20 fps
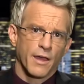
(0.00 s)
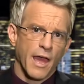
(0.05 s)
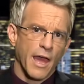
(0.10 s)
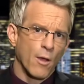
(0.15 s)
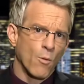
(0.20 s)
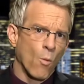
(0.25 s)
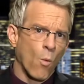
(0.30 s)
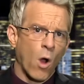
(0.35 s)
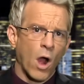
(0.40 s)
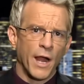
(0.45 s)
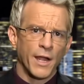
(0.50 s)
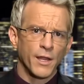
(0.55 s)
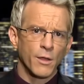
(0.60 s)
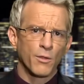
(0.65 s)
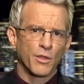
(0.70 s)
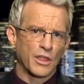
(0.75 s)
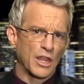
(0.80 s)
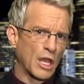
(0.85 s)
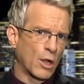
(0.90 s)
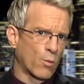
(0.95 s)
Kate, why do
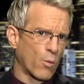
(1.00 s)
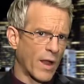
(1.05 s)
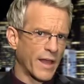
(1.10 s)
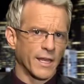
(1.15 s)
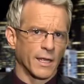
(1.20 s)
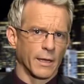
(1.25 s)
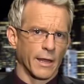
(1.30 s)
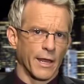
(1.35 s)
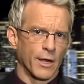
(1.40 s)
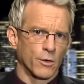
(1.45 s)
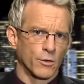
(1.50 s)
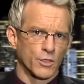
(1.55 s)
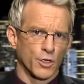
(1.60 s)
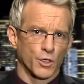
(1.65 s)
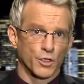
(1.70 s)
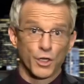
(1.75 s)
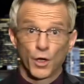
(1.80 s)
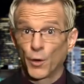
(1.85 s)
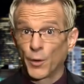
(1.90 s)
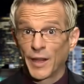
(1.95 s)
you think regulators
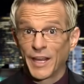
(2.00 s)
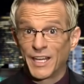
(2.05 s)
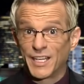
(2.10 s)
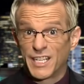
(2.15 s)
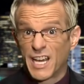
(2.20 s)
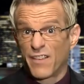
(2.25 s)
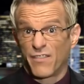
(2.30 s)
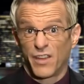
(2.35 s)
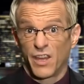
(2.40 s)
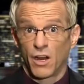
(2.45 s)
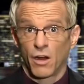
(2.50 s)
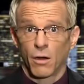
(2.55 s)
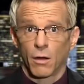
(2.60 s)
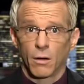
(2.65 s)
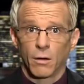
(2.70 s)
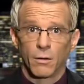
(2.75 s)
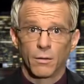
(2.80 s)
are turning a deaf ear?